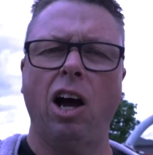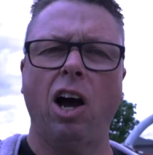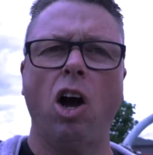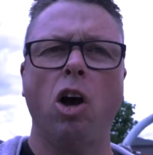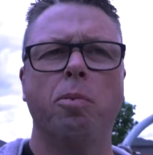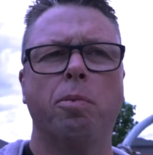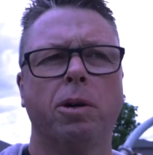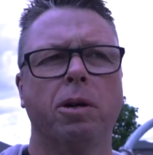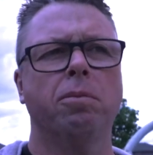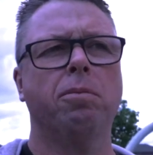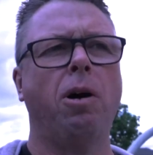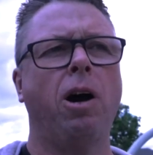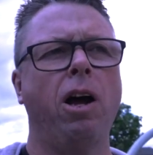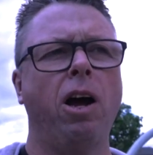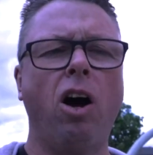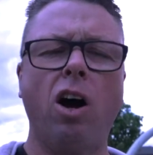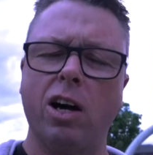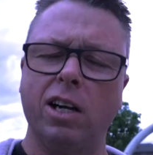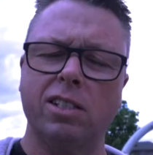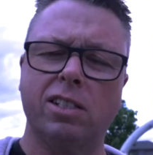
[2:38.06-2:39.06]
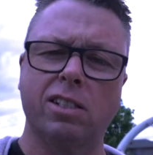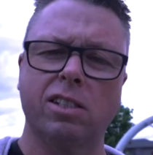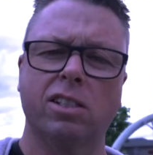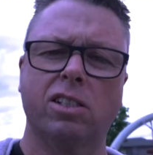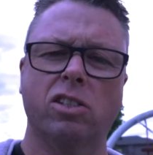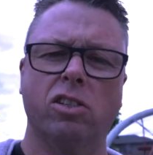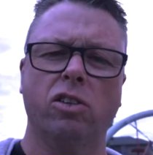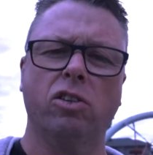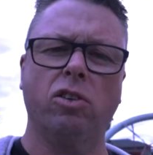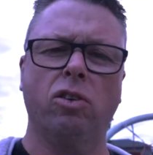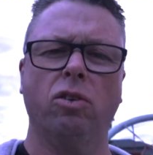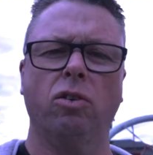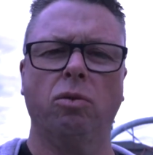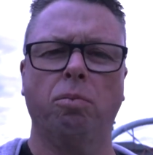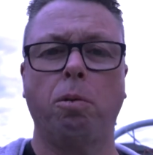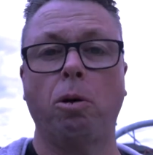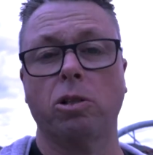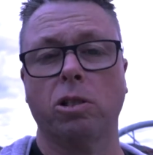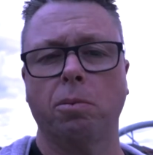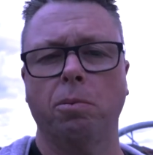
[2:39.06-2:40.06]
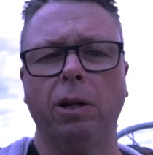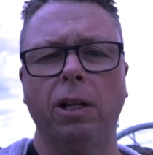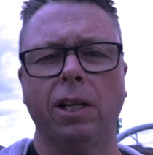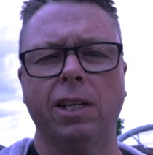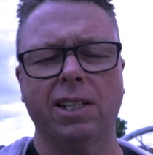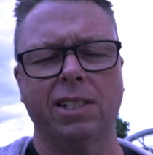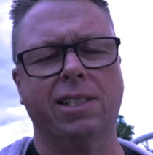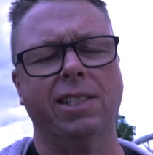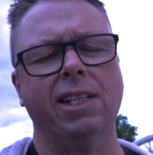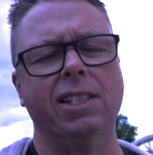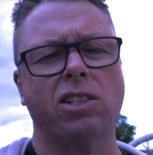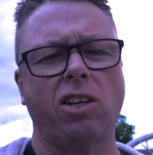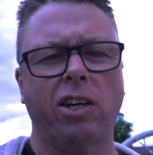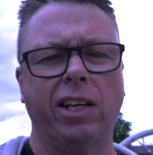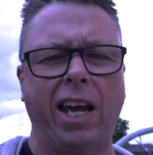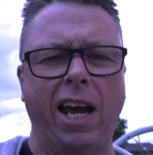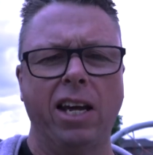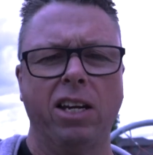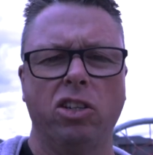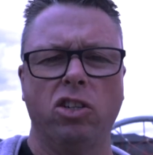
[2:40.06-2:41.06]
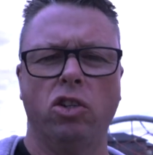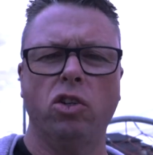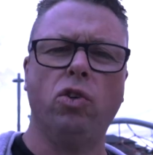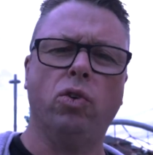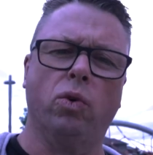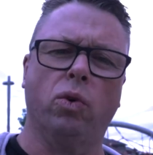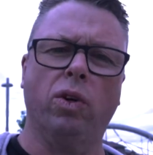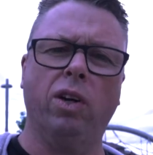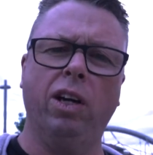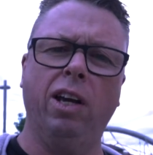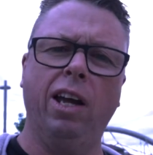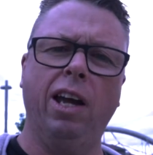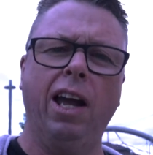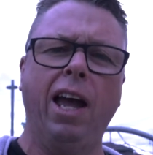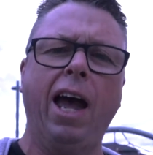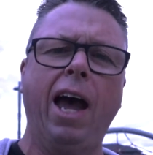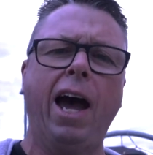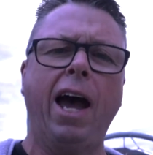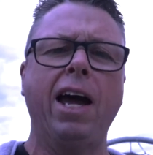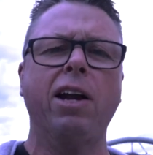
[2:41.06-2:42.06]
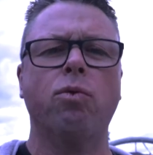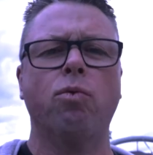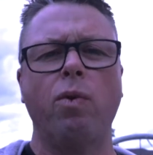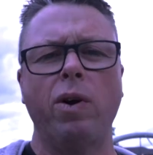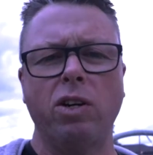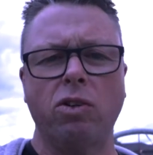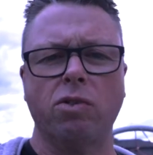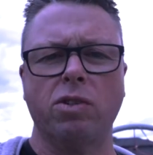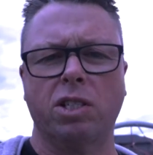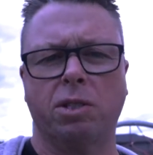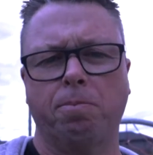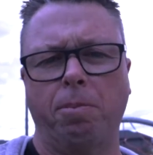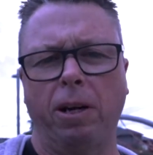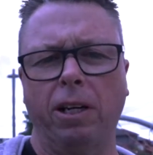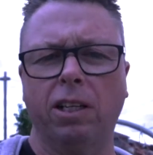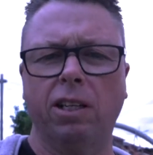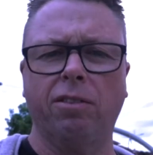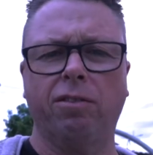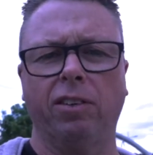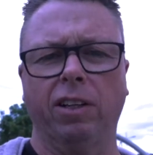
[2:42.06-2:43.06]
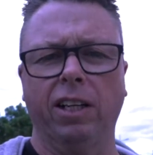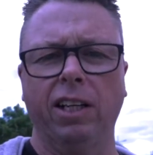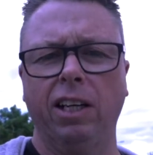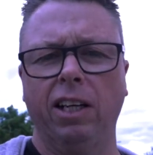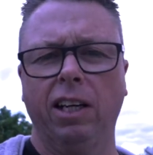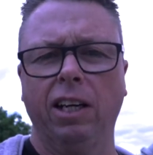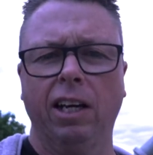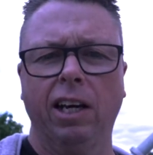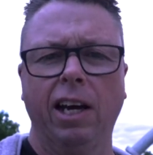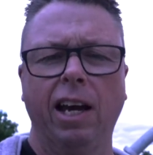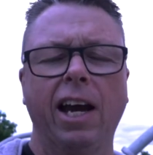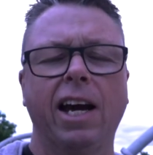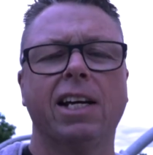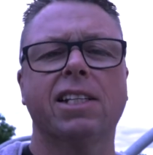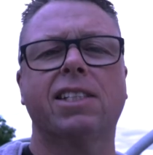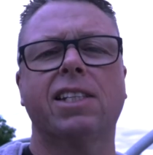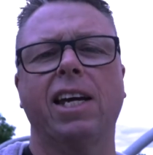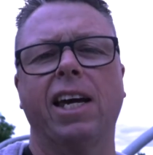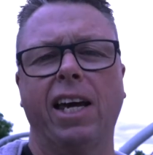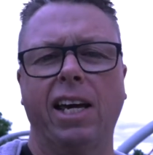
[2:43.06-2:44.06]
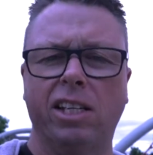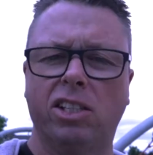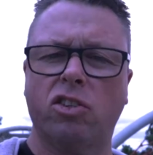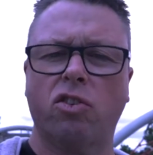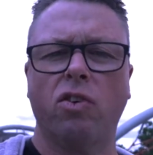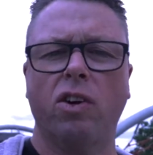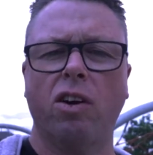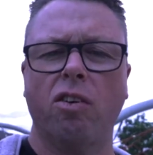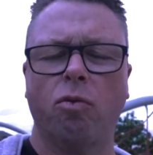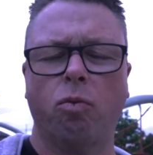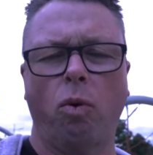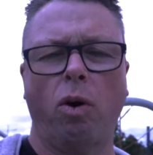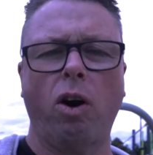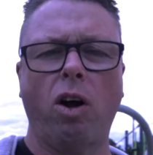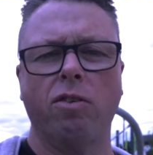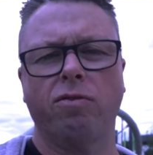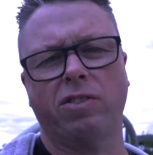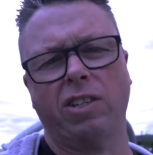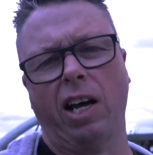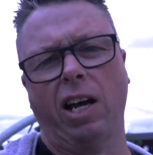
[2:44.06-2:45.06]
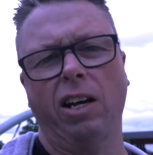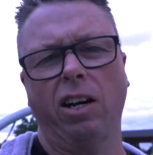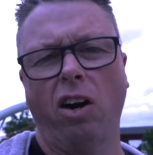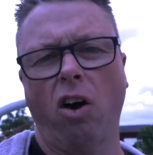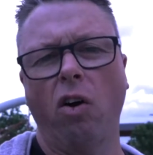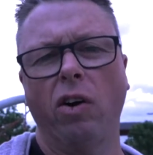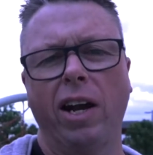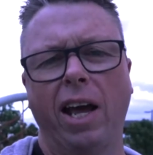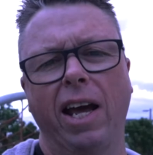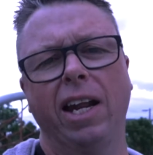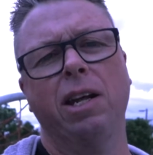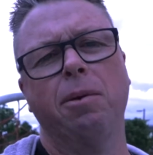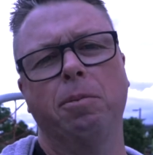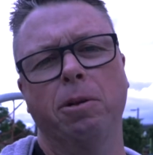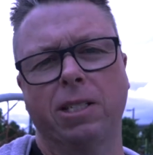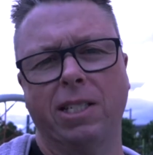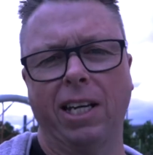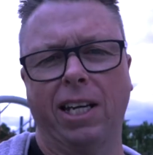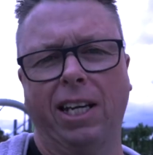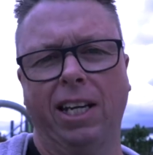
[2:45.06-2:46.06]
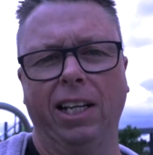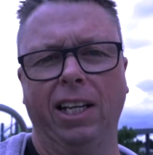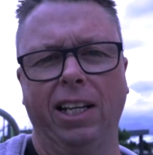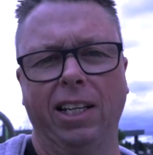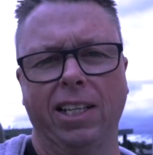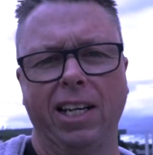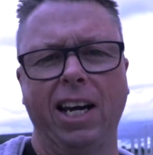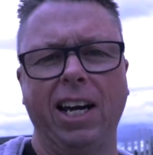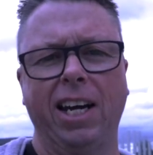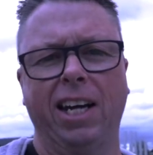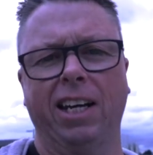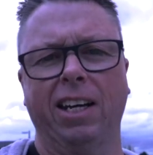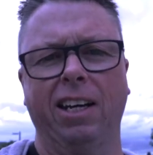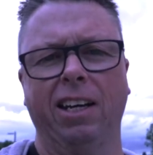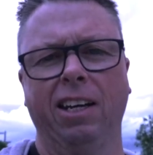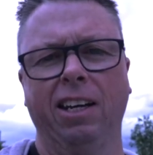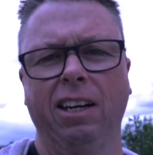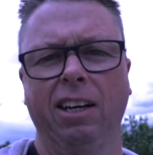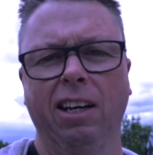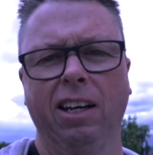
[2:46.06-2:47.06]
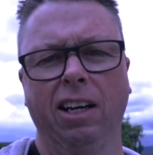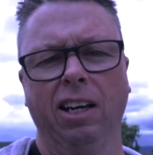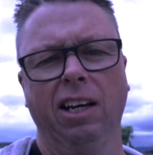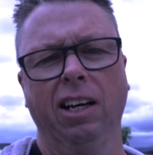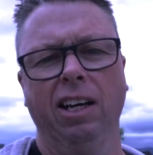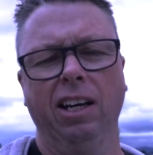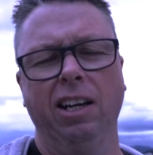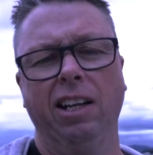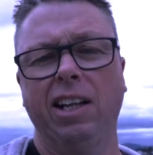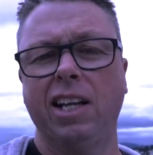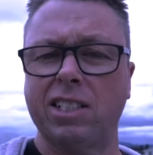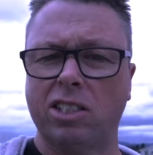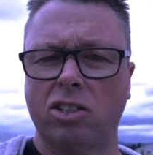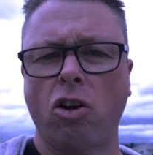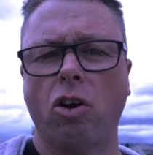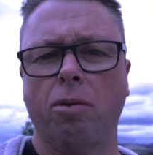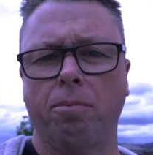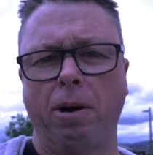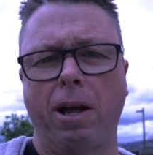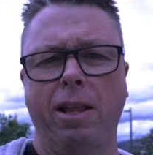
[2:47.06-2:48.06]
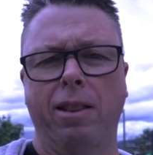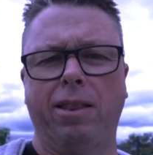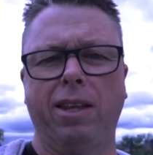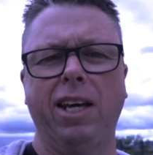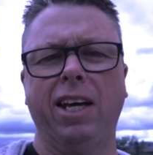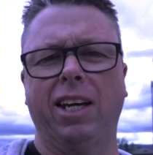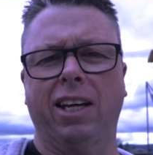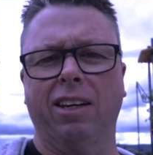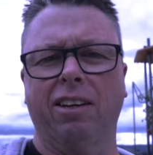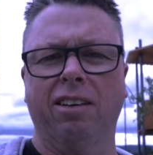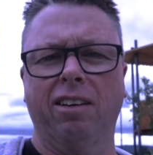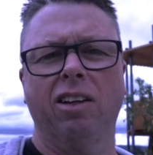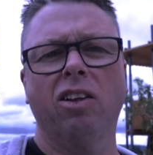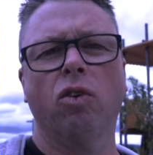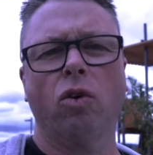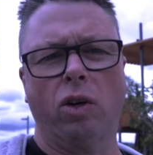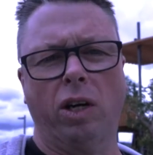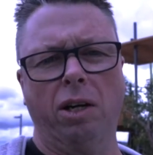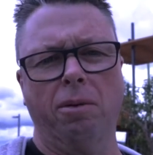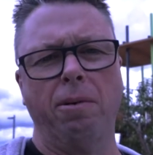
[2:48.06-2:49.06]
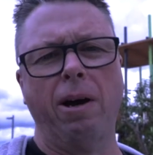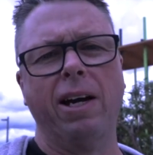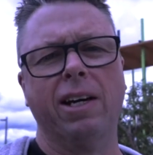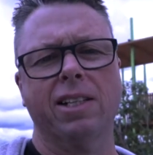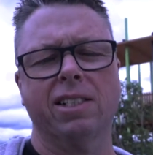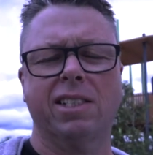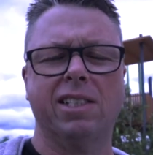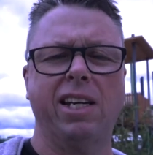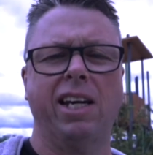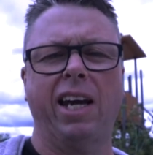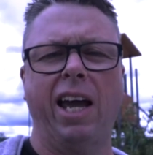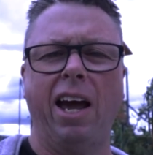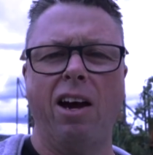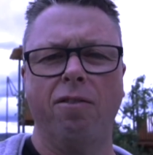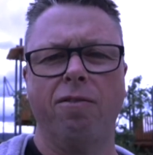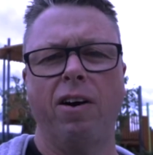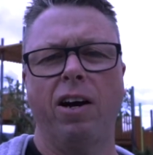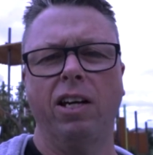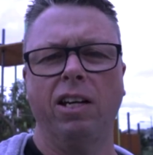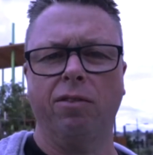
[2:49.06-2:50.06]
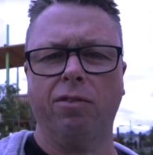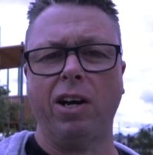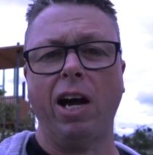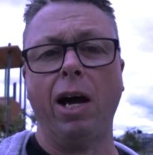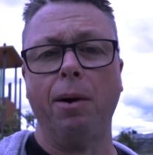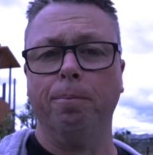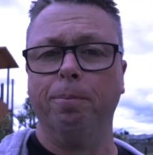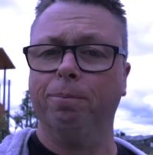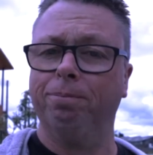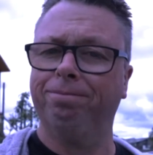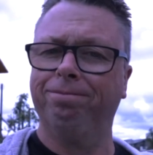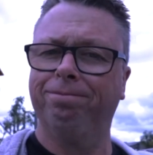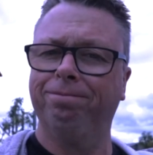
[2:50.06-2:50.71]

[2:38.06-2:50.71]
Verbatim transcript: opened my eyes as to possibilities, things I can do. And retrospectively, it's a history of what I've done on any particular day. That's not a bad thing, looking back and seeing how far you've come.